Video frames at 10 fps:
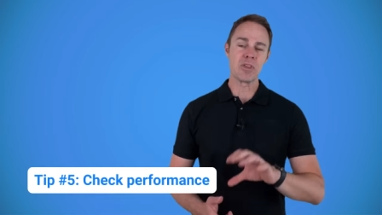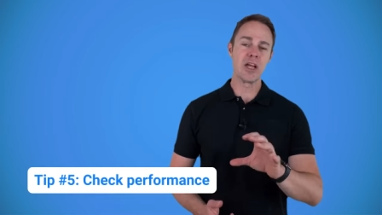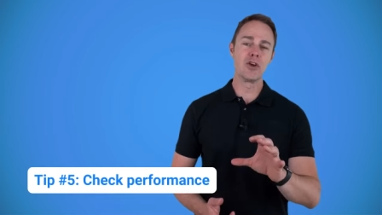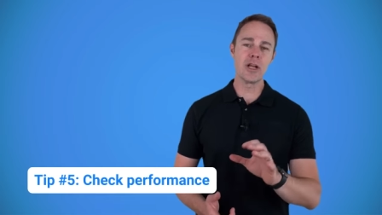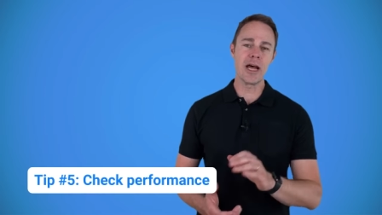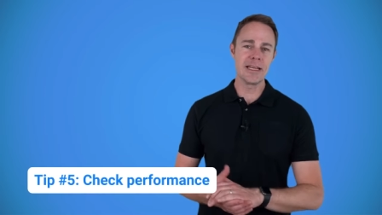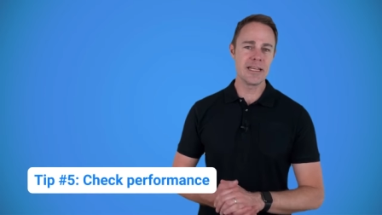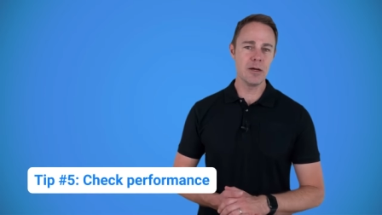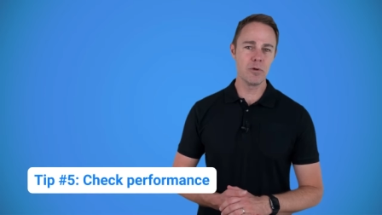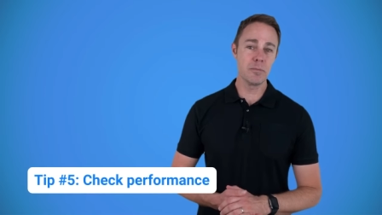A good
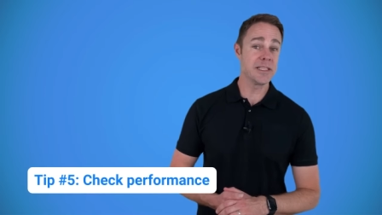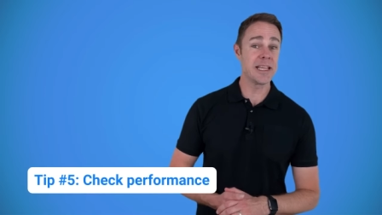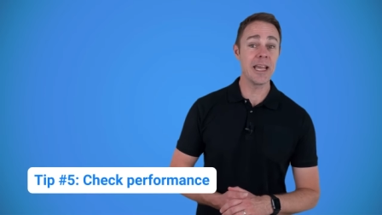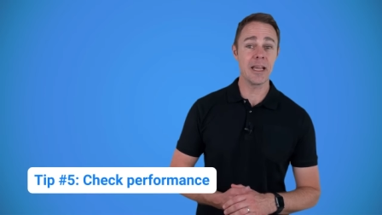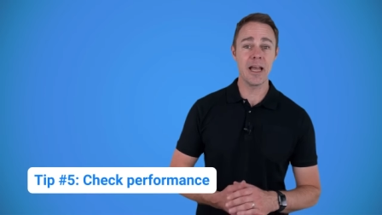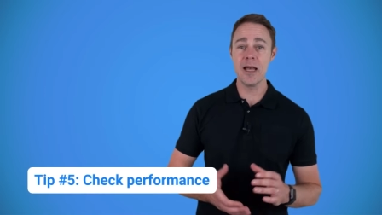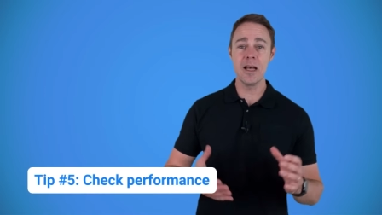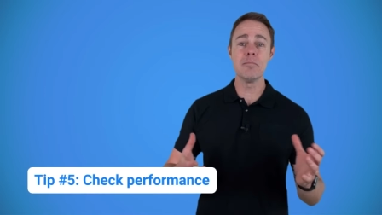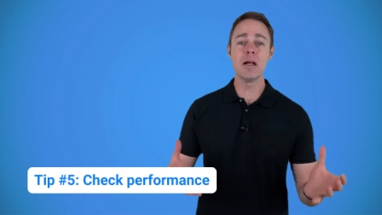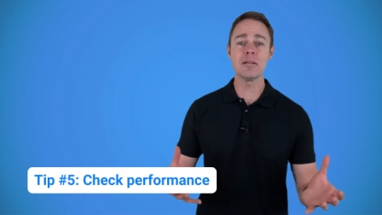idea would be to take
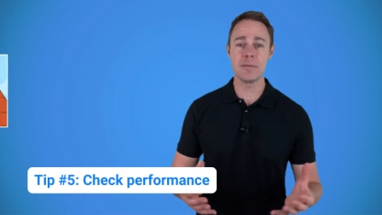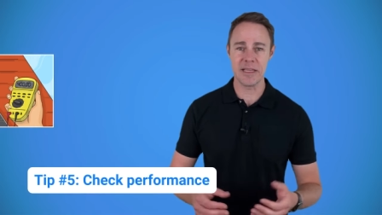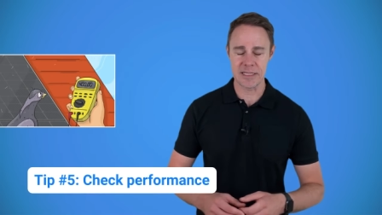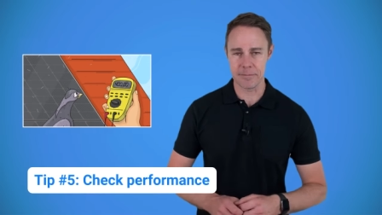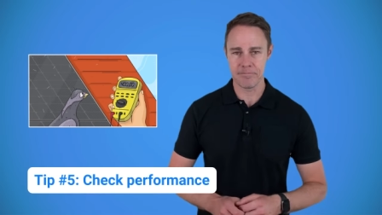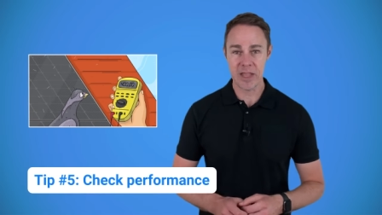a multimeter